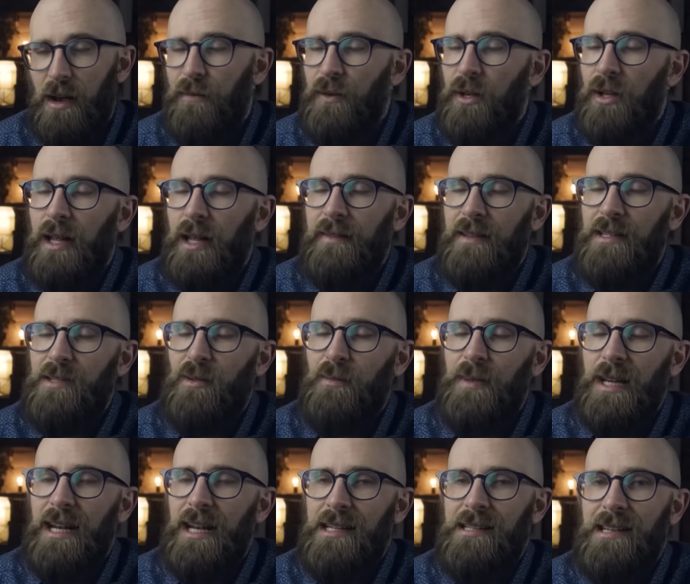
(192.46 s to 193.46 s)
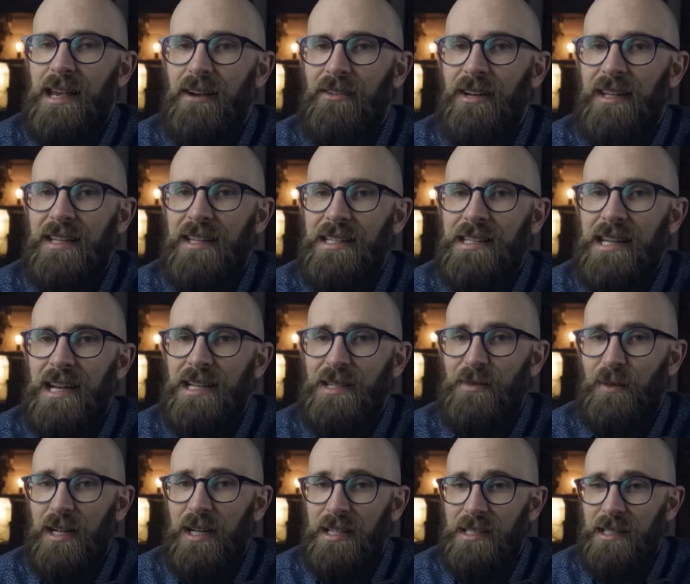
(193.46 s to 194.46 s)
I feel like this would be less scary these days,
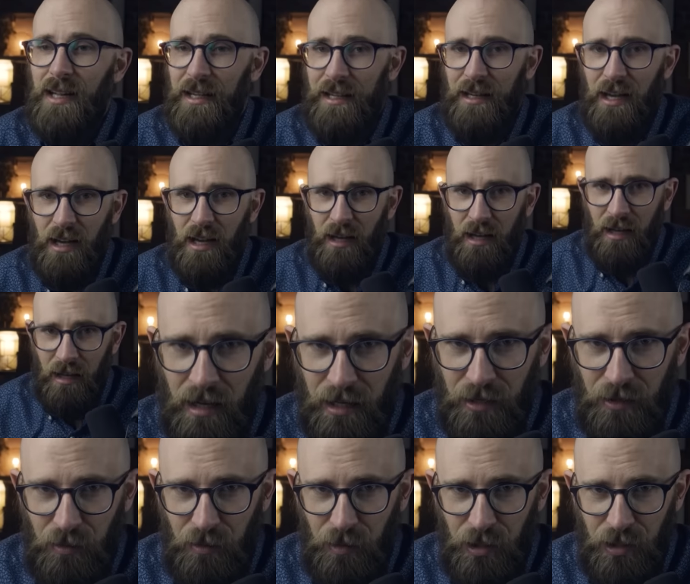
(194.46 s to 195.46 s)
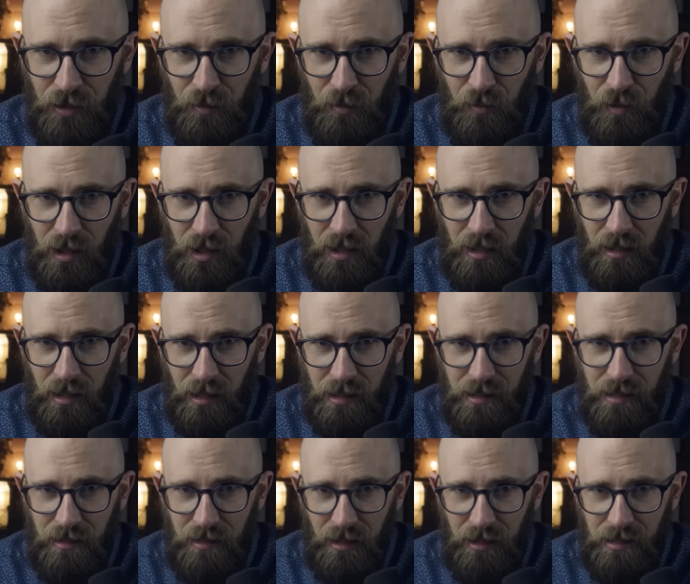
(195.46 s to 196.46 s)
where it's like, I know where you were
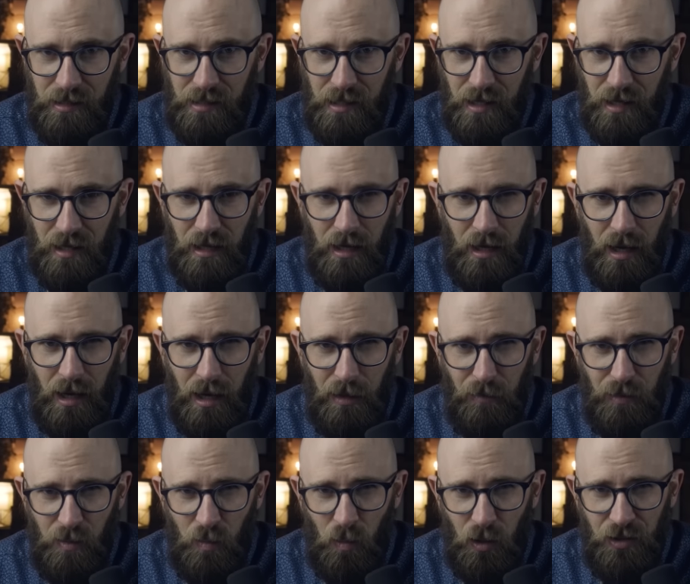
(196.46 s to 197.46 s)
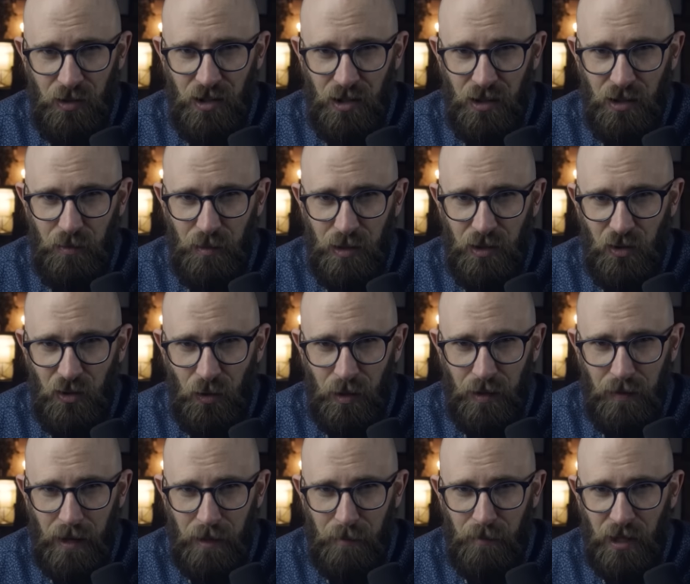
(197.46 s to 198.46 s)
last Thursday. I was watching you
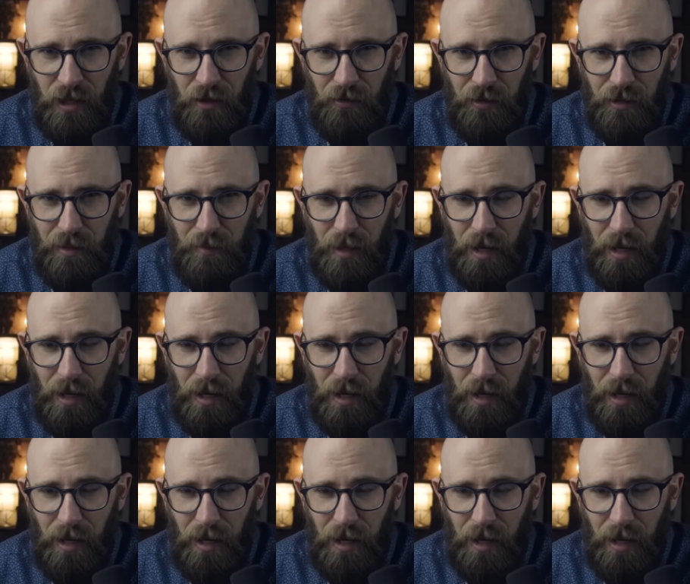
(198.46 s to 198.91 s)
enjoy that beer in the